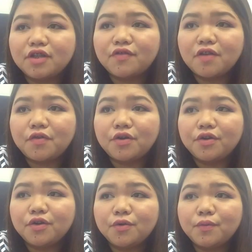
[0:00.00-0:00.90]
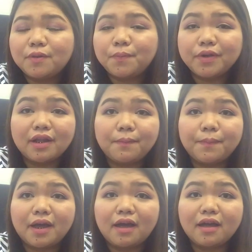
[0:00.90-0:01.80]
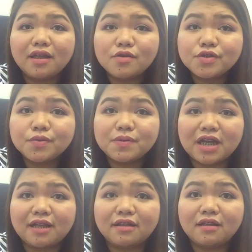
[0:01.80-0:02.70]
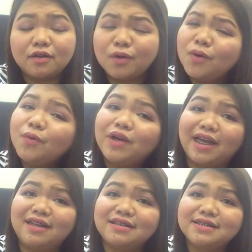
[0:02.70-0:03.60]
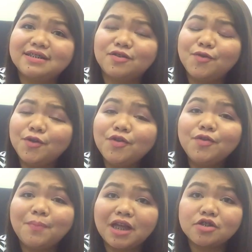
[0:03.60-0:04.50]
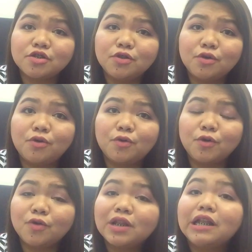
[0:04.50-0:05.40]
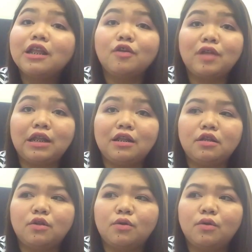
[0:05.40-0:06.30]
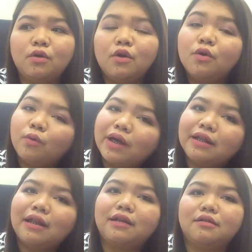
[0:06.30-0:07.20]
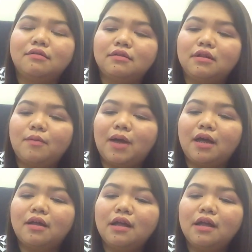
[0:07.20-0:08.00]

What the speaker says: If ever you will put up a YouTube channel, go guys! Kung yun yung passion nyo, kung yun talaga yung feeling nyo, why not? Diba?